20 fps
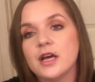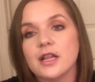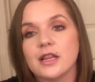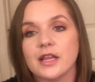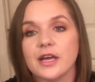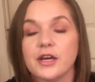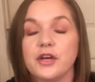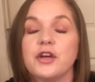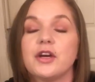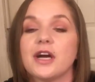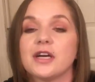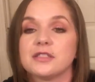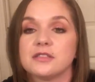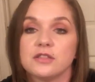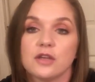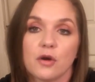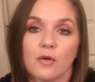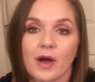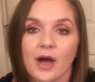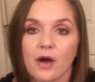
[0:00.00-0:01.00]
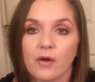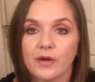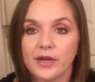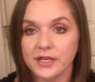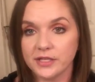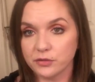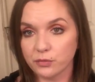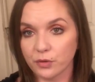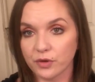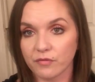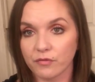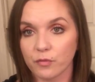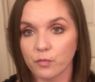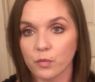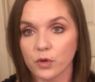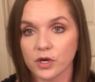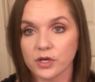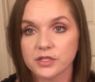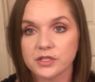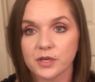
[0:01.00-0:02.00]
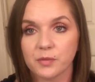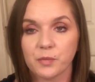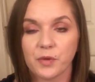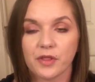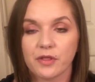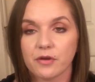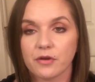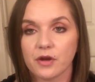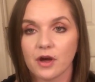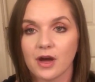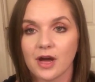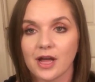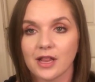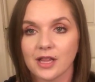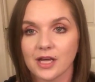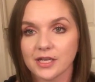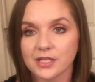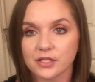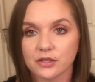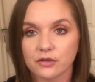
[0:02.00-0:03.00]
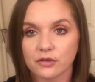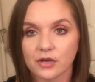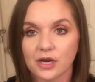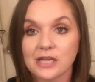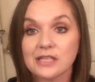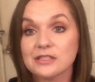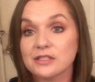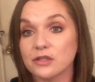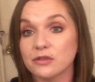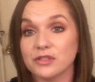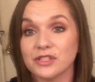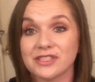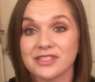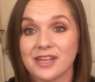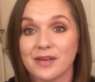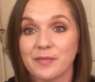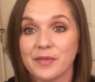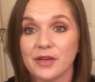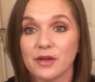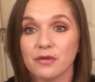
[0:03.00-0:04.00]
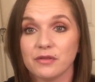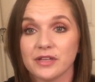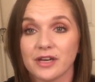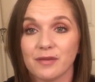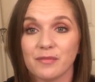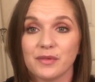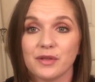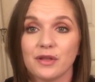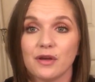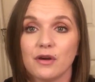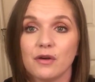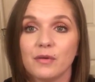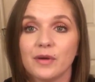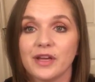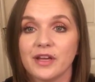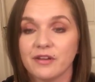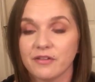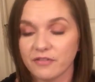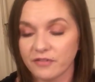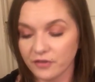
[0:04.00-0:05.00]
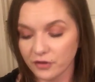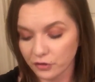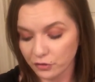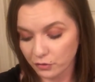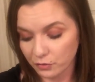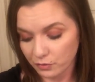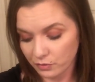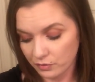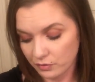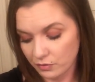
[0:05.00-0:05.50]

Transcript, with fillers: let you guys know how each one of them worked and whether or not I liked it or not. So just let me know down below if you